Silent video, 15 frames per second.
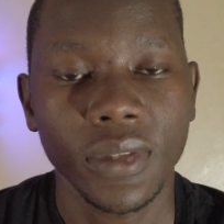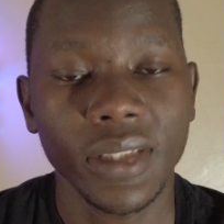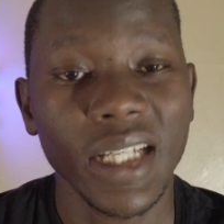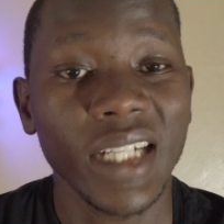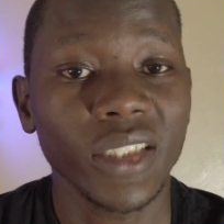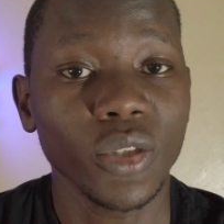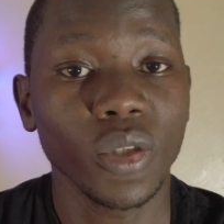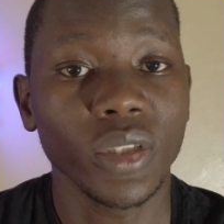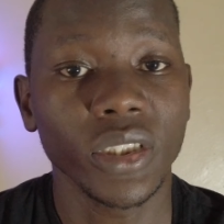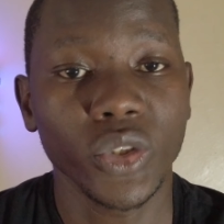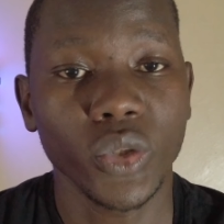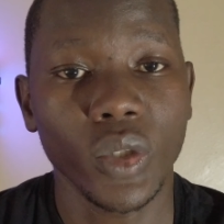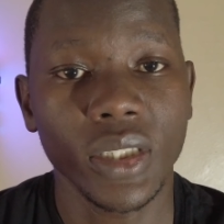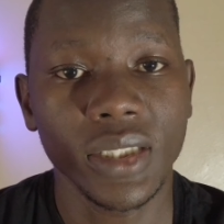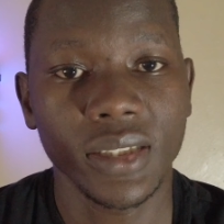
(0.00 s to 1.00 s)
That on
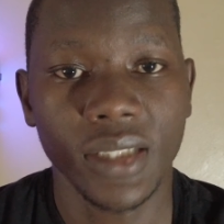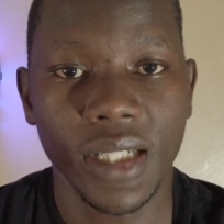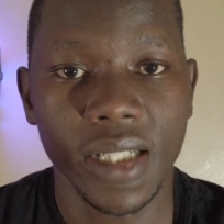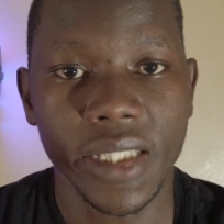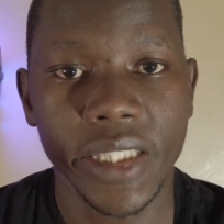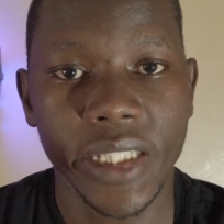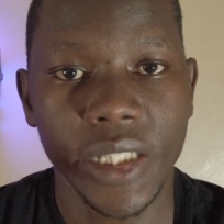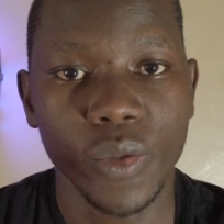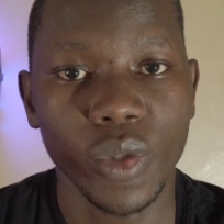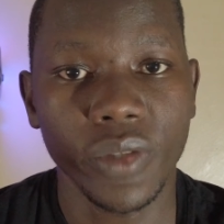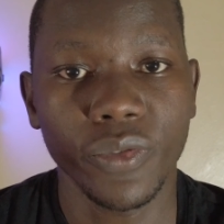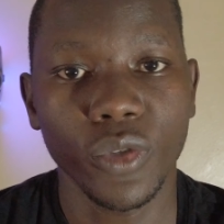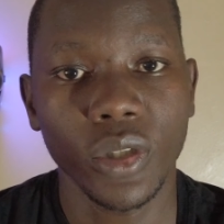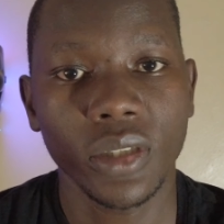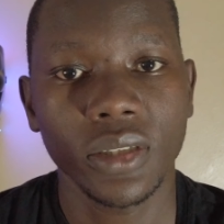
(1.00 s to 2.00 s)
its own is a
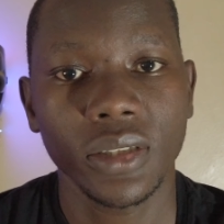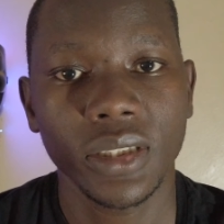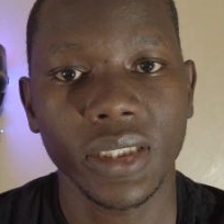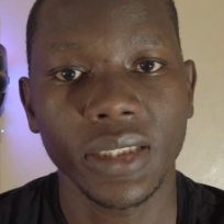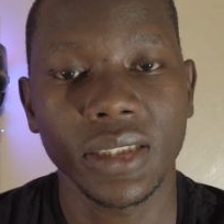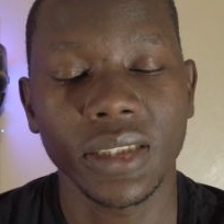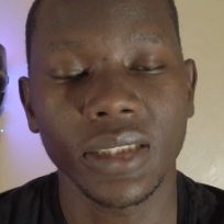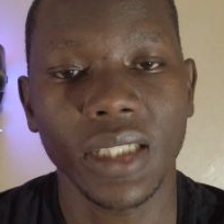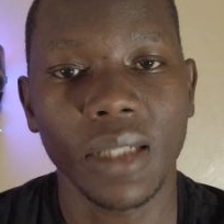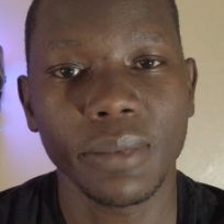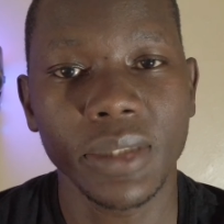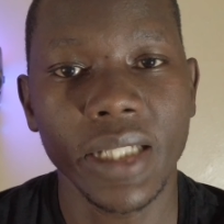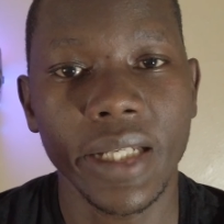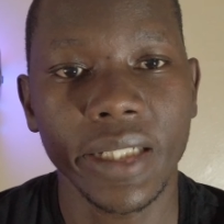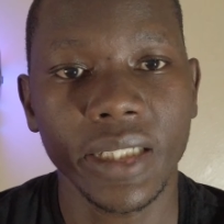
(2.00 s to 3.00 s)
genuine phone, since it
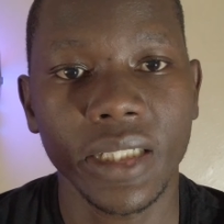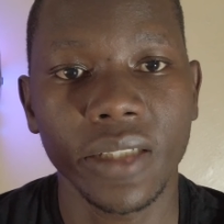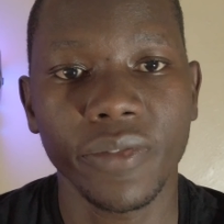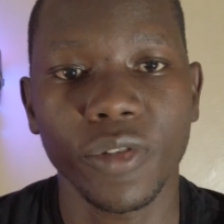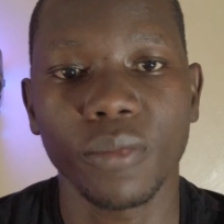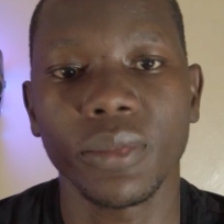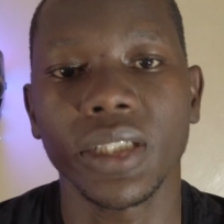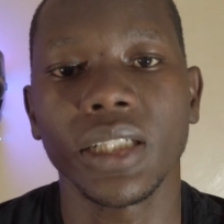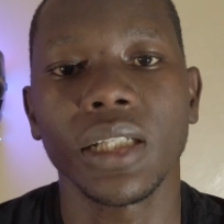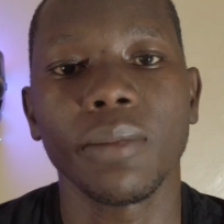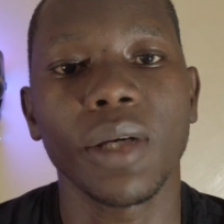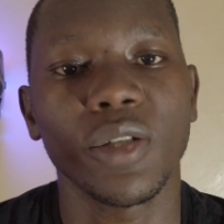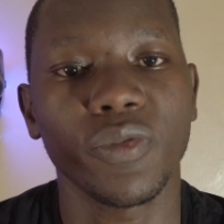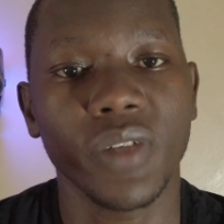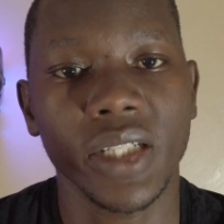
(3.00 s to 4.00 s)
comes directly from the
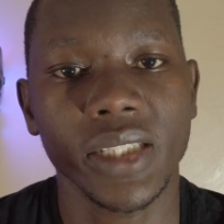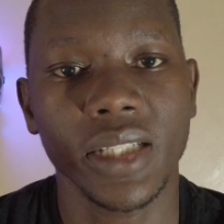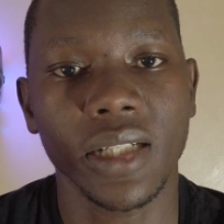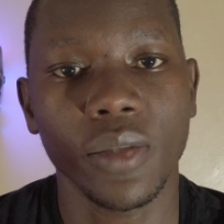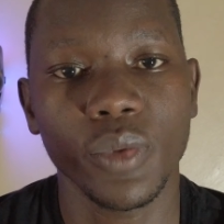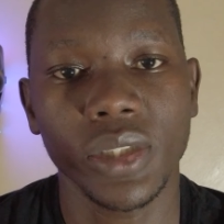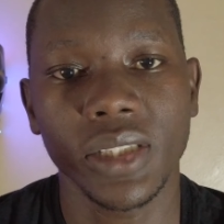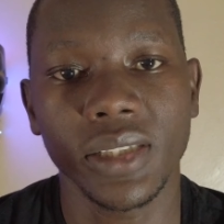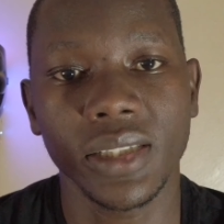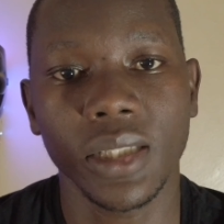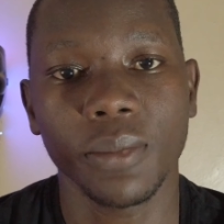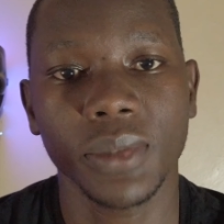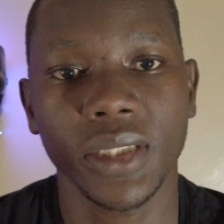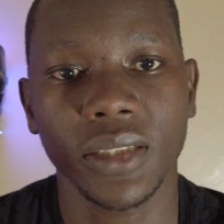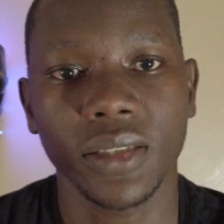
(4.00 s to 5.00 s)
manufacturer, which is
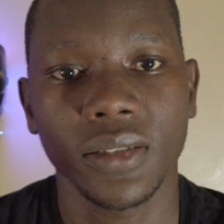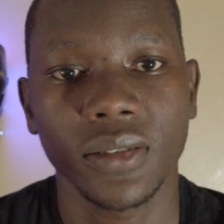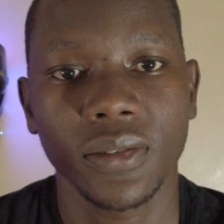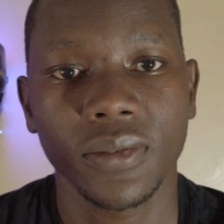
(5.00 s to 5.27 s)
Samsung.